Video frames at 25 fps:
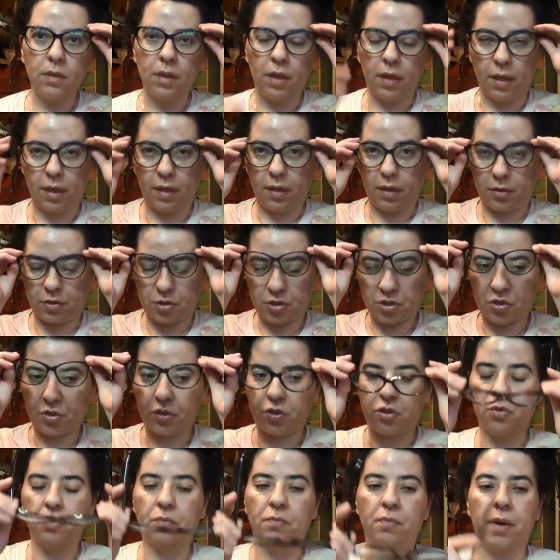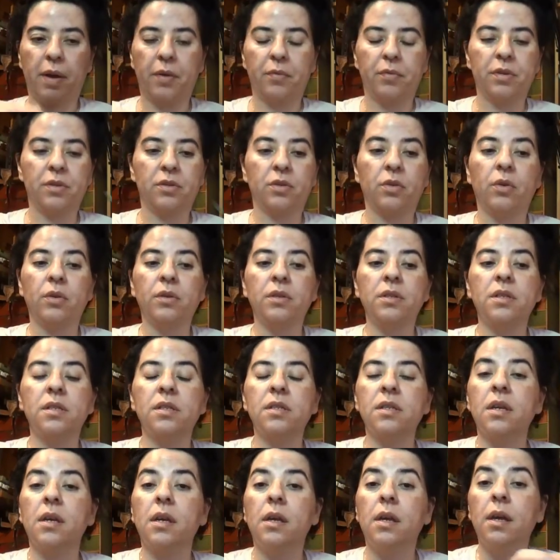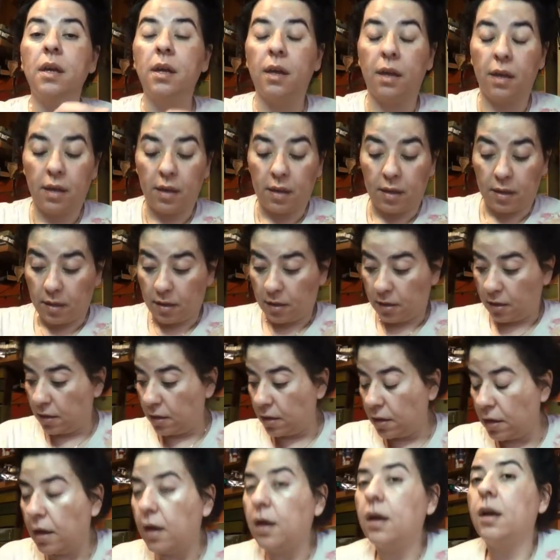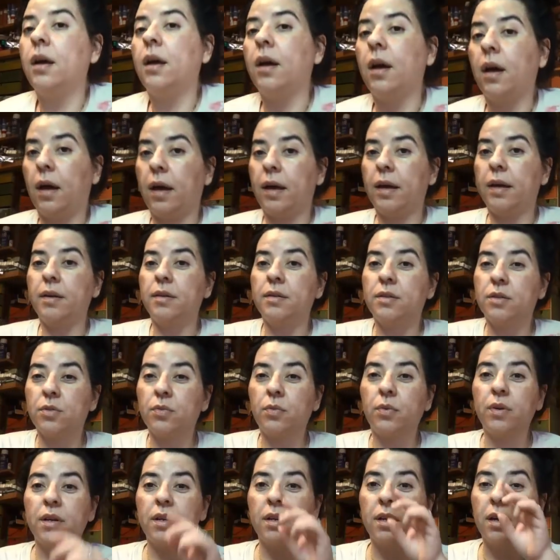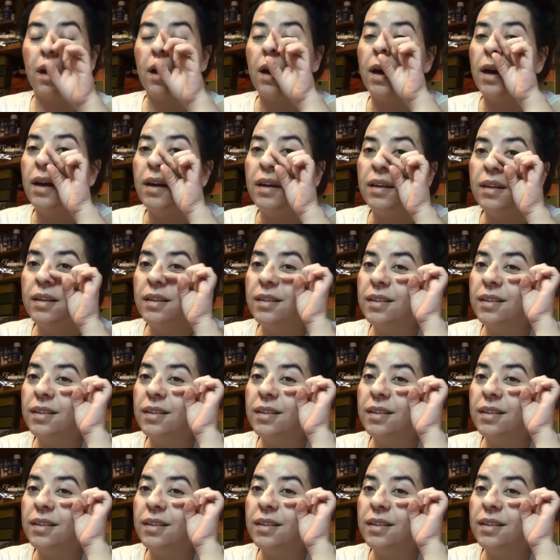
and I'll show you my results. I swear to God,